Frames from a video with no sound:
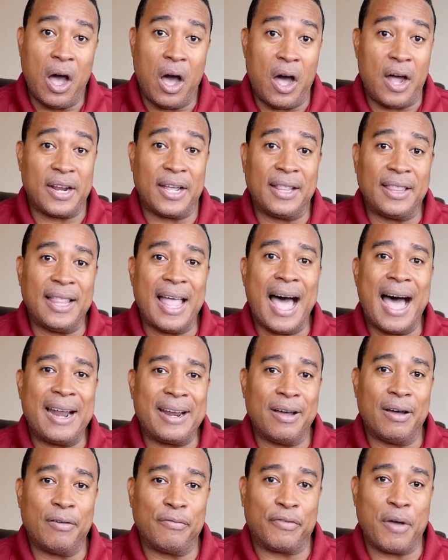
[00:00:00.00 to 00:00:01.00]
on a lot
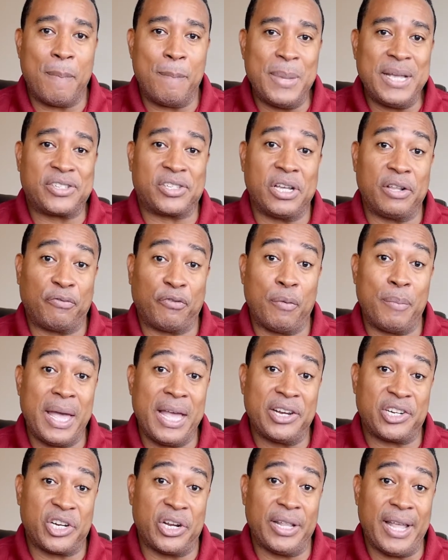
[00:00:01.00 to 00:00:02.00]
of
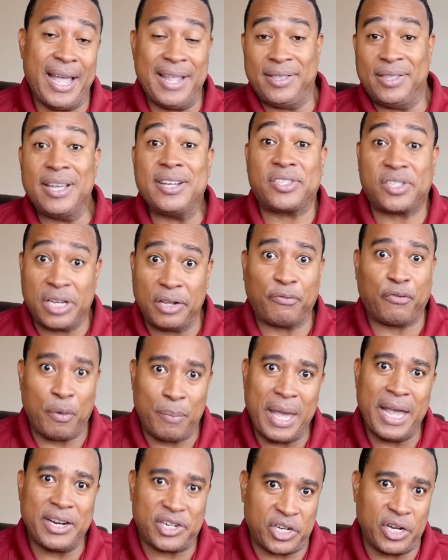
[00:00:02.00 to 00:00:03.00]
misinformation and
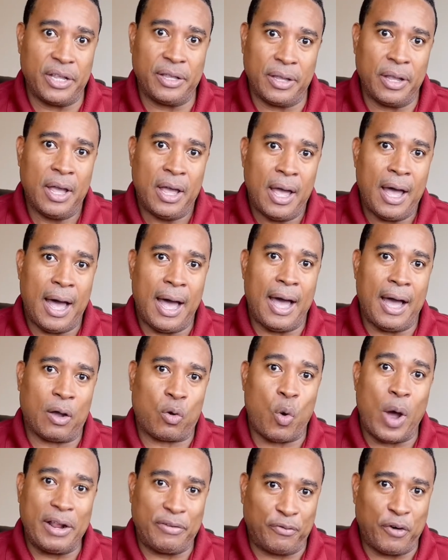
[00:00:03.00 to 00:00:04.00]
disinformation,
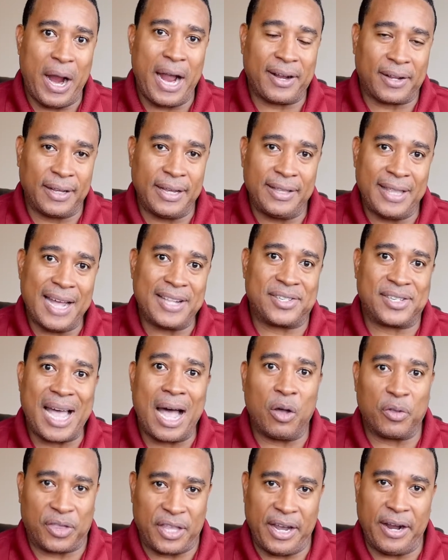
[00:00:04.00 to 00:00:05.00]
quite frankly, that's
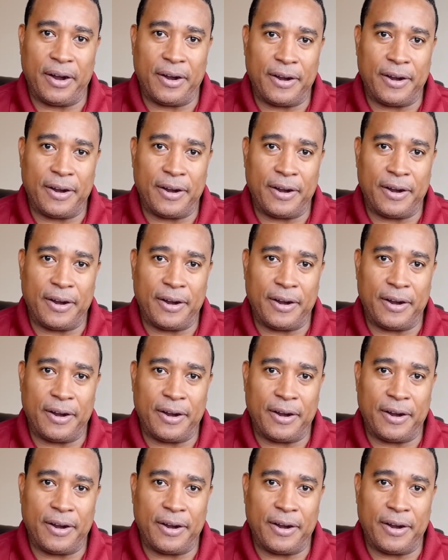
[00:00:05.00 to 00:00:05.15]
out there.